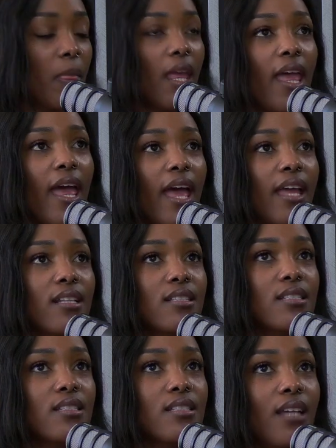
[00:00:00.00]

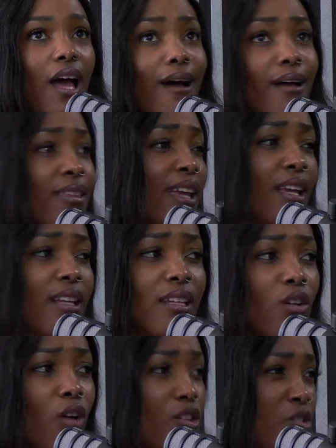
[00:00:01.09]
And are there any
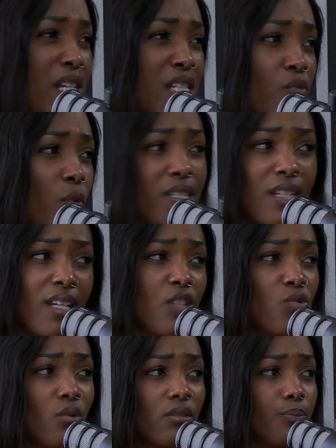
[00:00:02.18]
contracts for
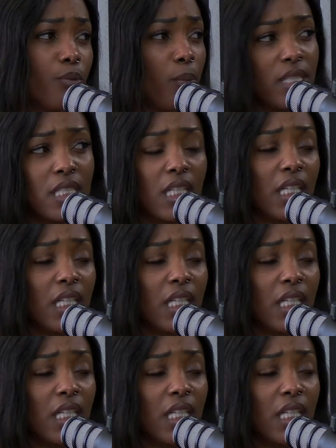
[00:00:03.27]
intellectual property?